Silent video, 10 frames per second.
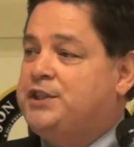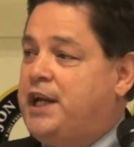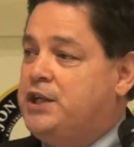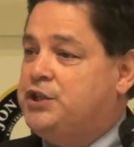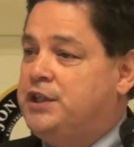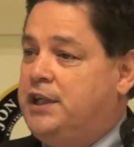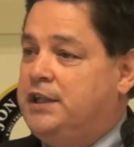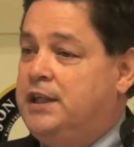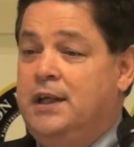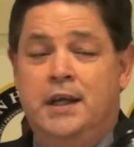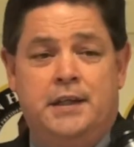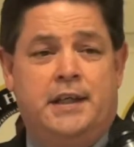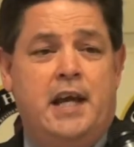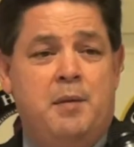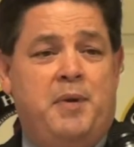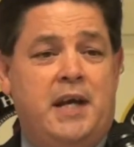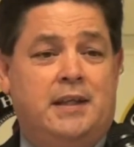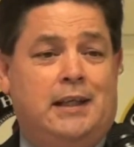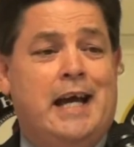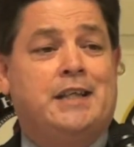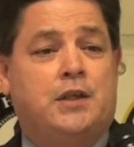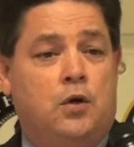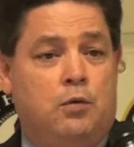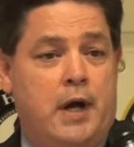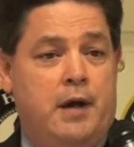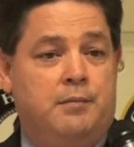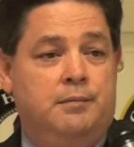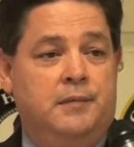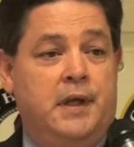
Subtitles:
stage in the campaign the last go-round.